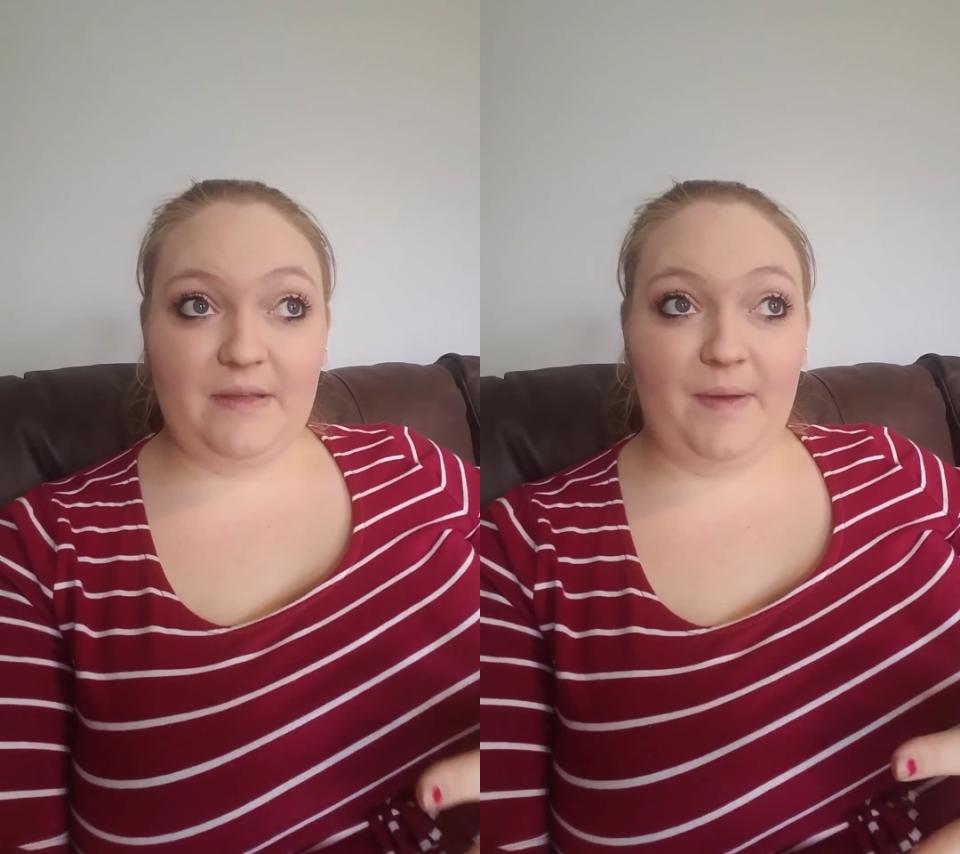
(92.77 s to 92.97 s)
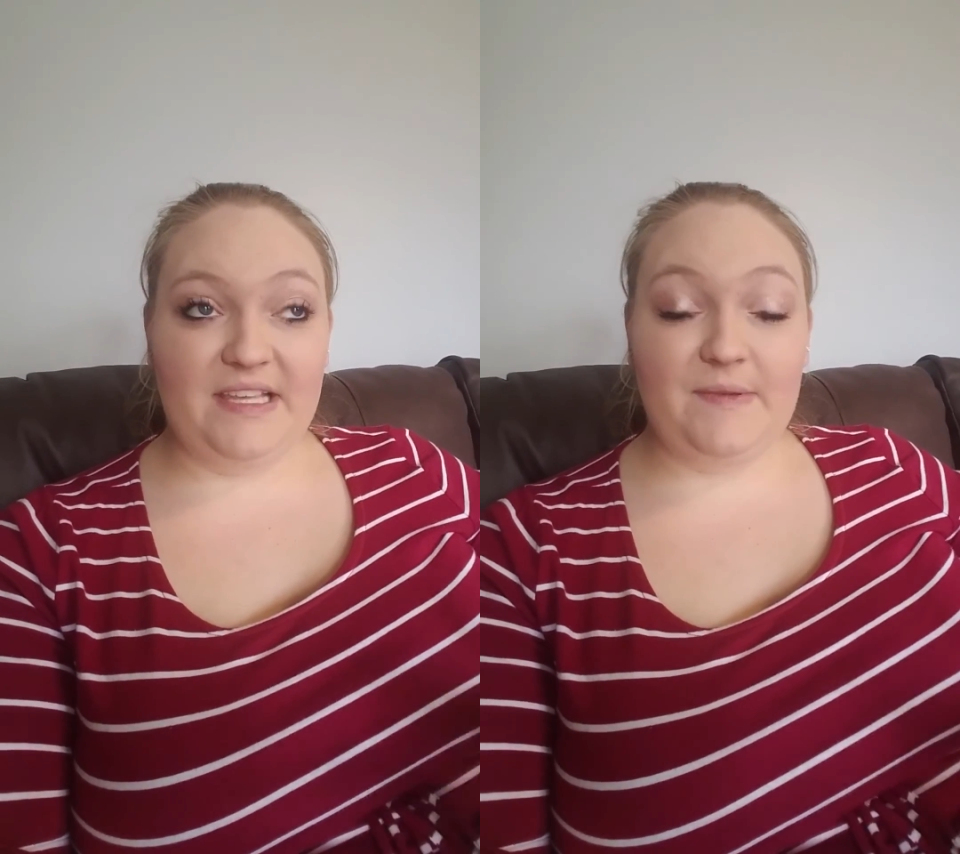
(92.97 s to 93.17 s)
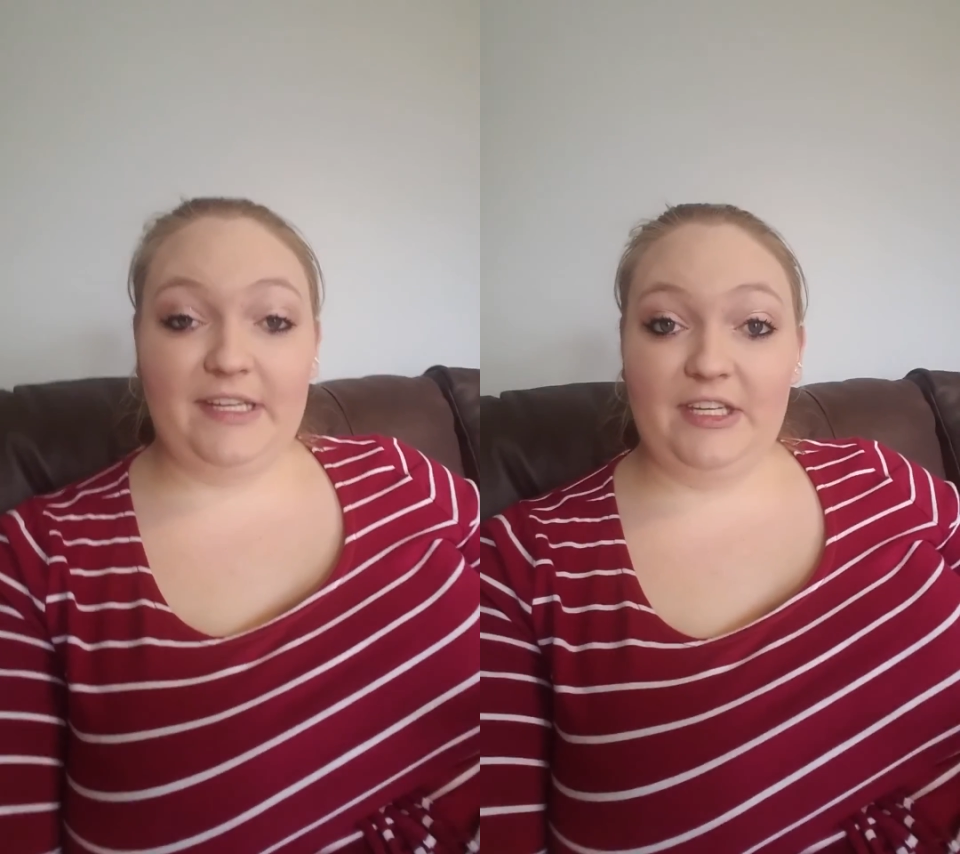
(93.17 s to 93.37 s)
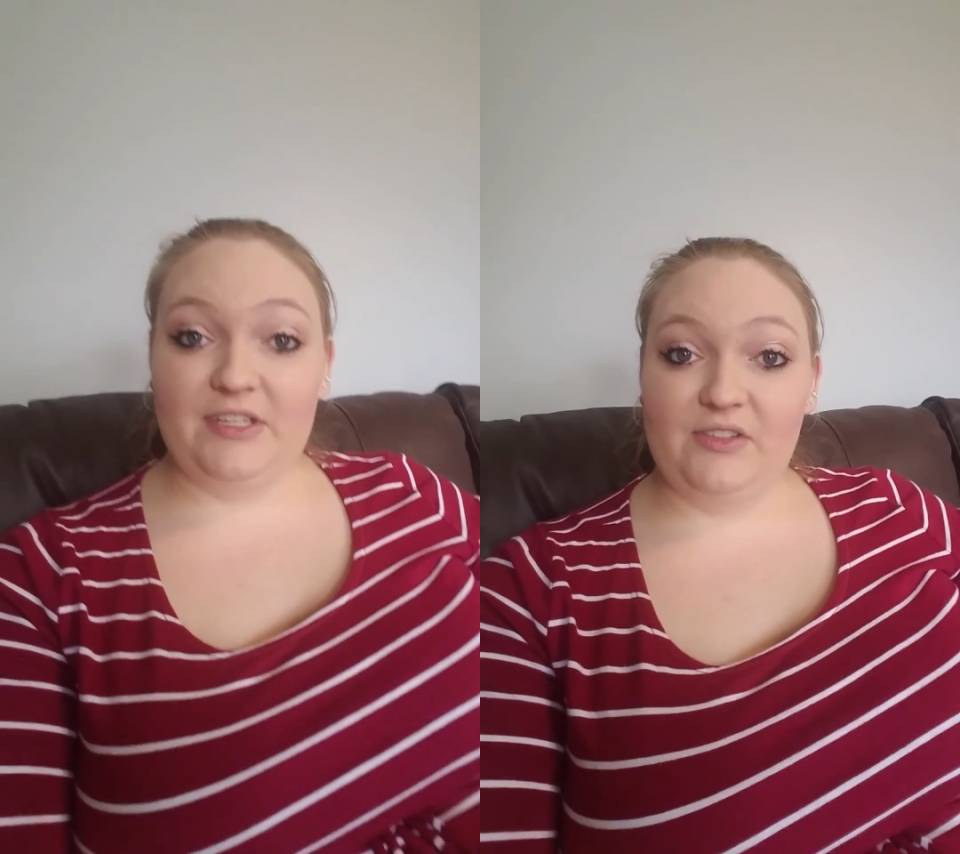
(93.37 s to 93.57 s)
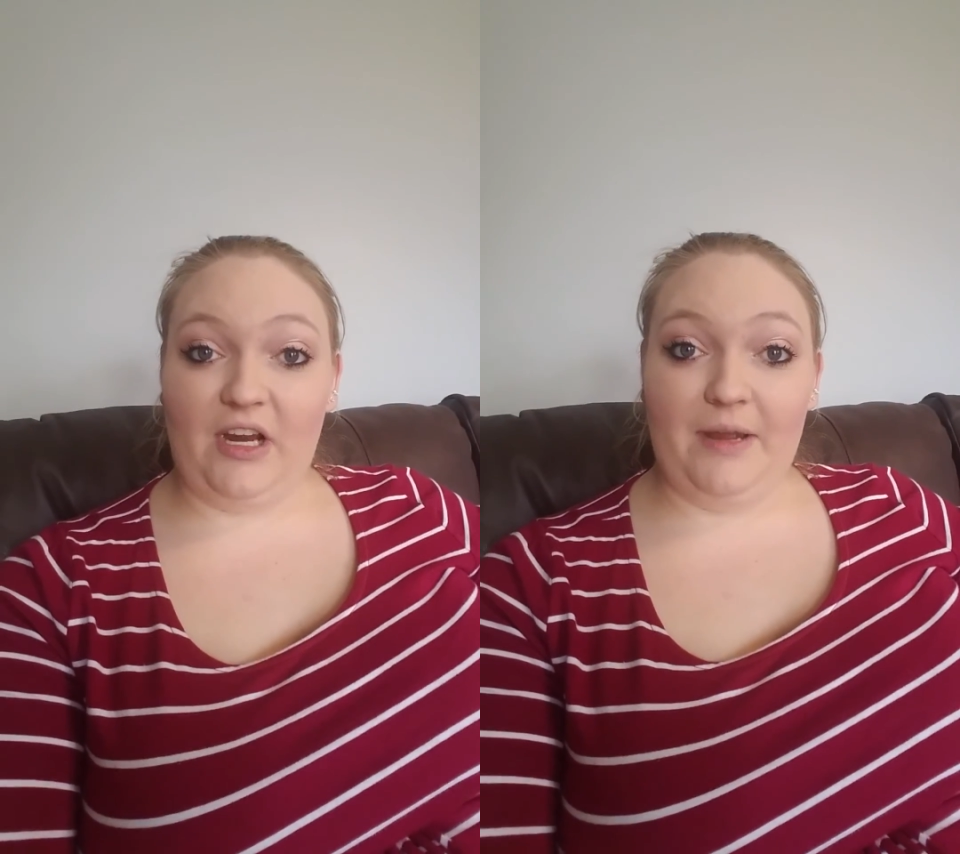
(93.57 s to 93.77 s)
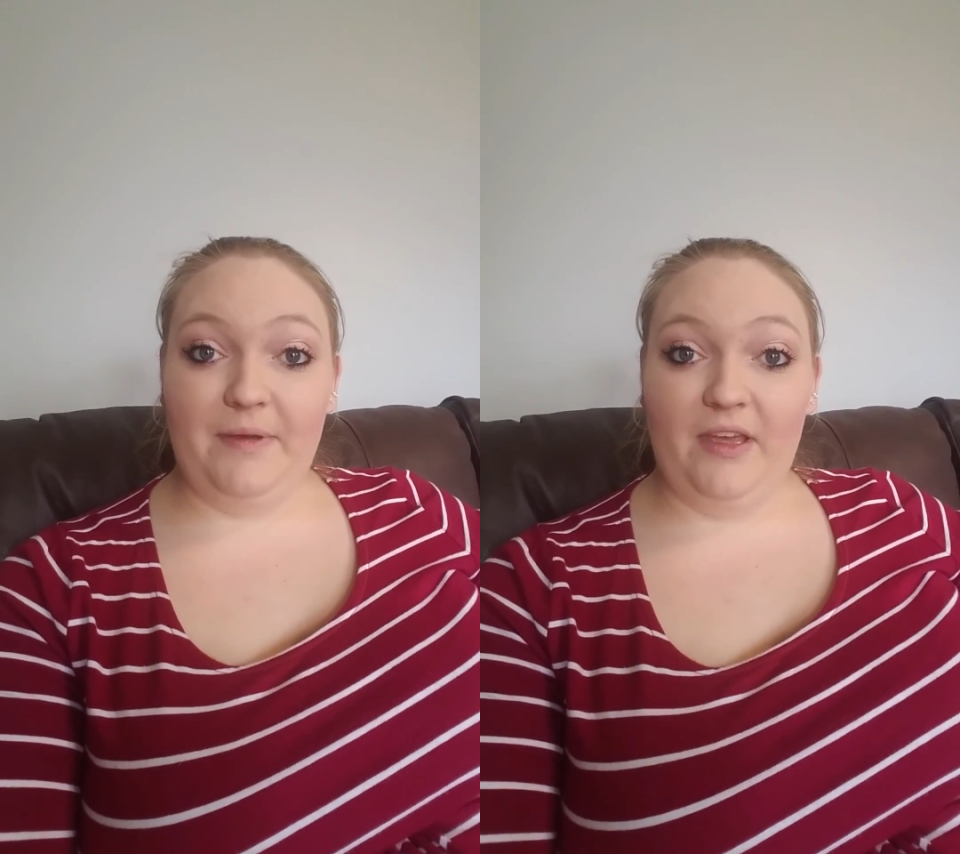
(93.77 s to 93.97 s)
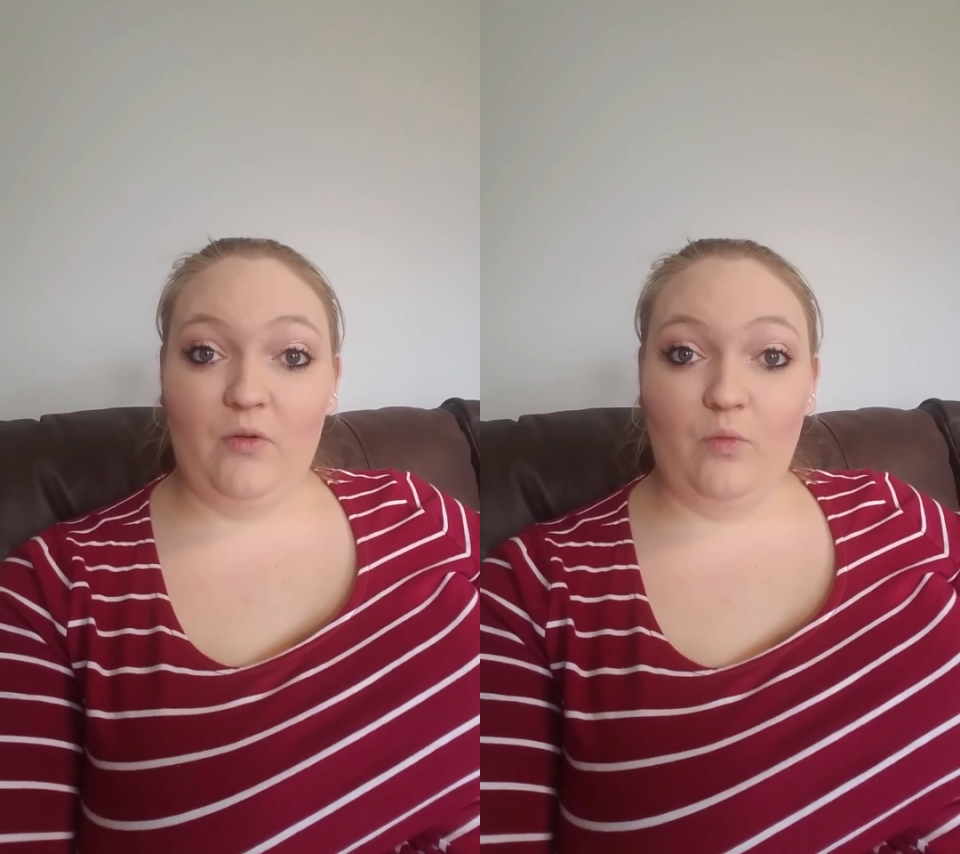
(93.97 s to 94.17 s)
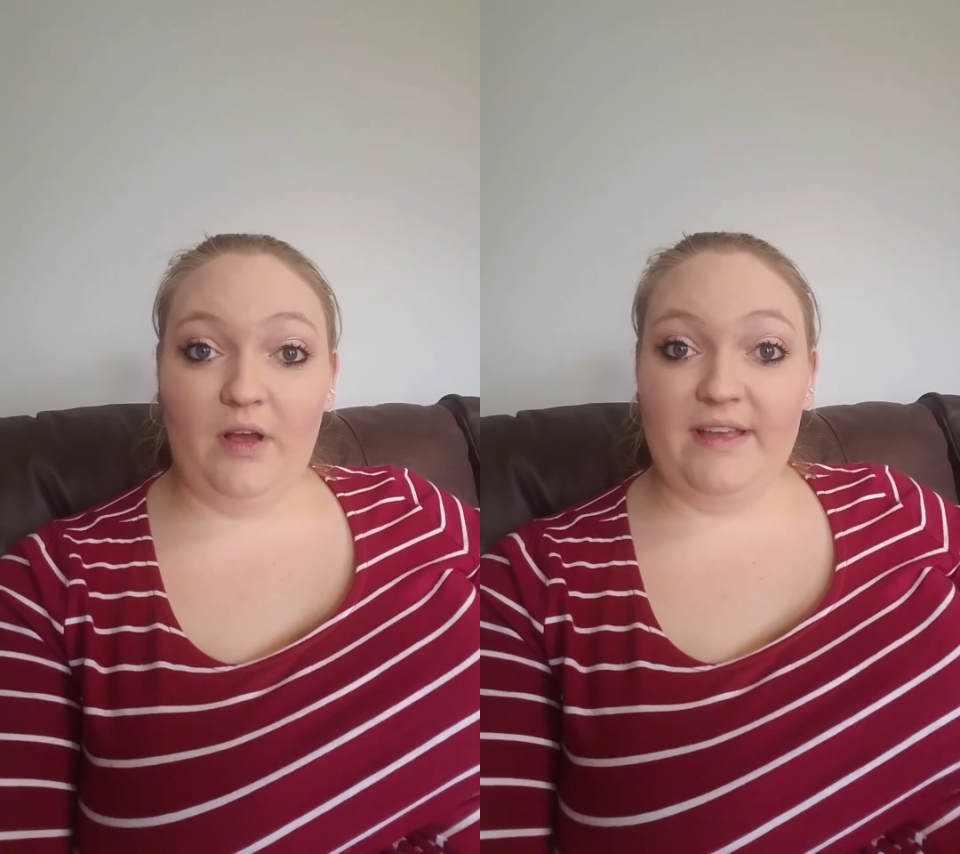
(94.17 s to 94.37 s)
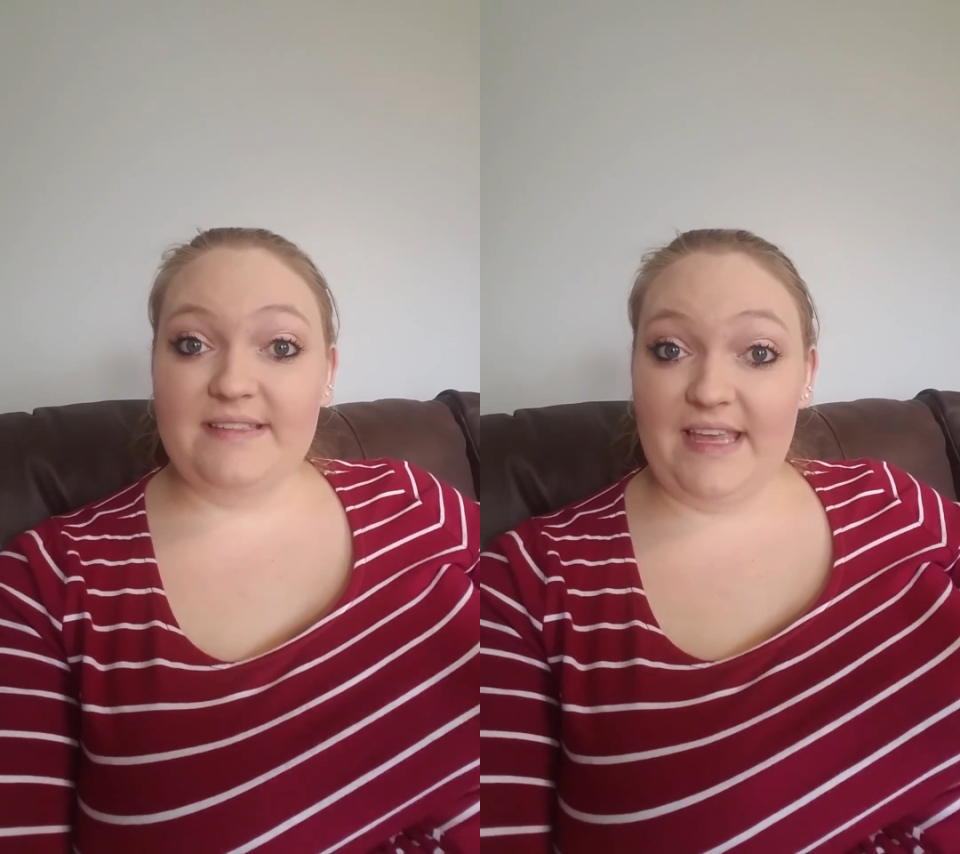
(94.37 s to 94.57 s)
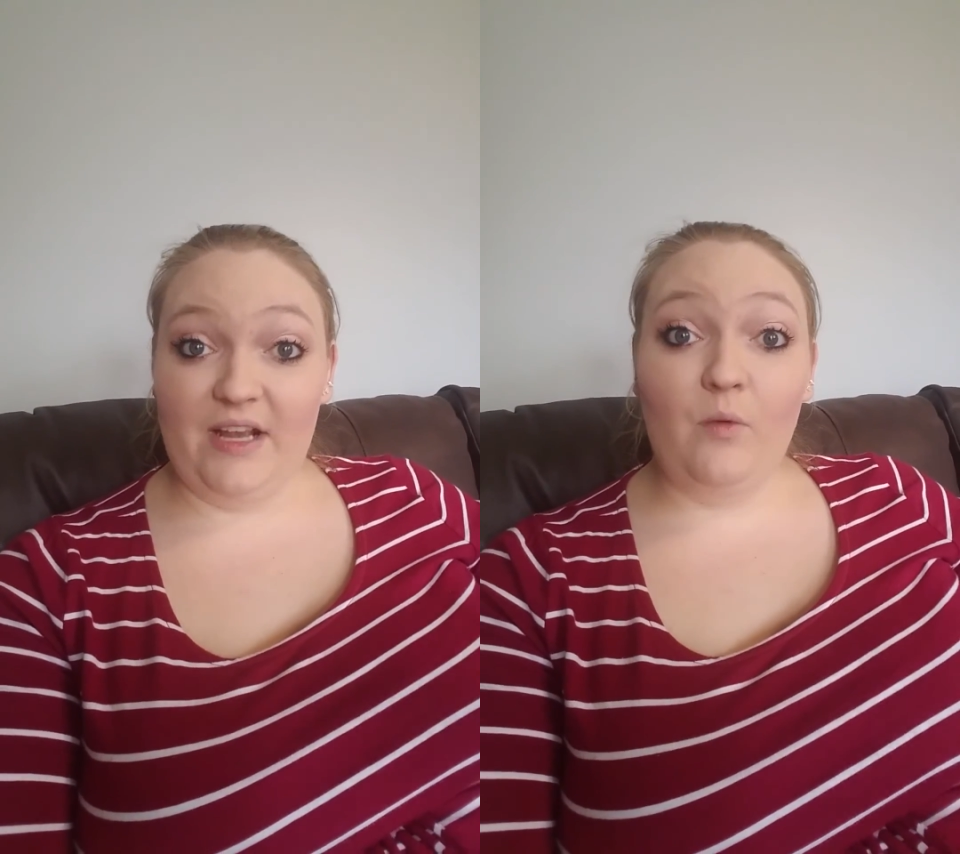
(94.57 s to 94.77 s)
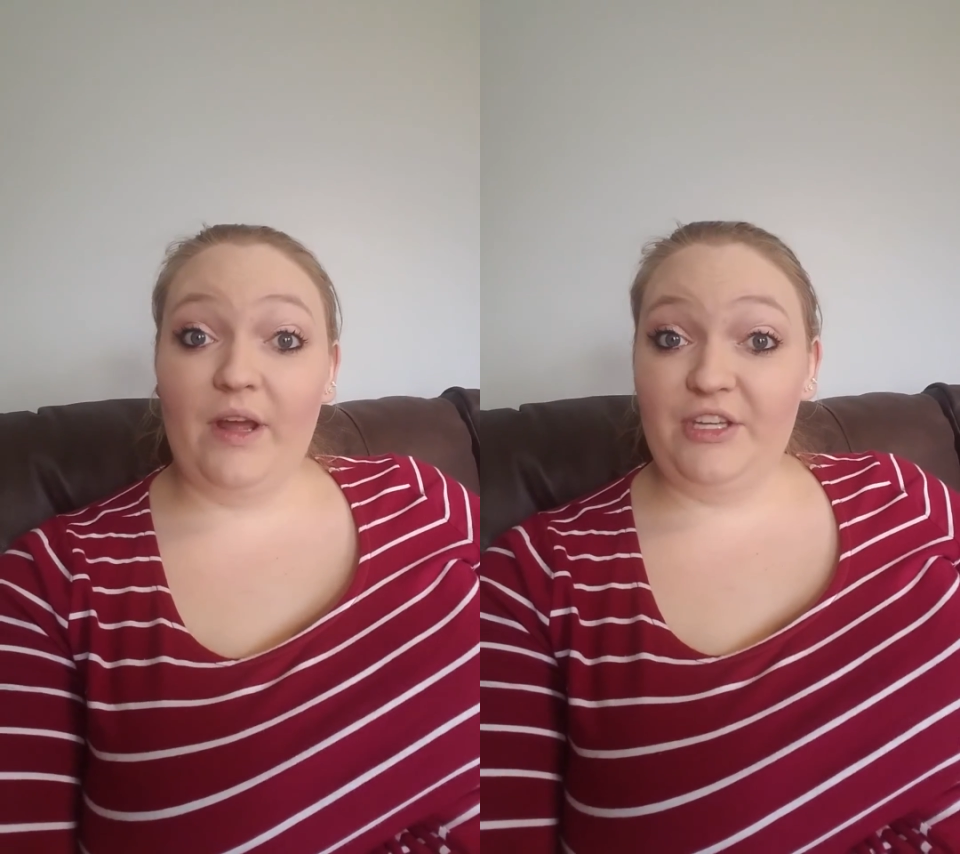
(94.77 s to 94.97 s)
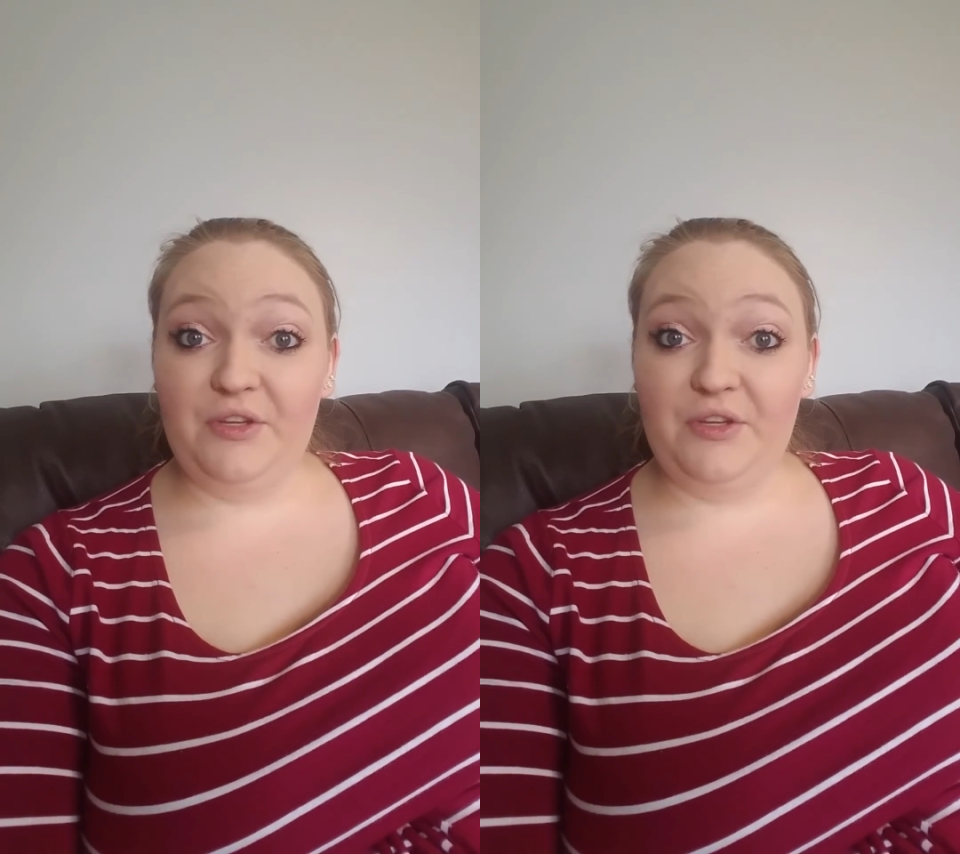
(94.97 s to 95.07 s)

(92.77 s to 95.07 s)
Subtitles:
the best way to describe it was like when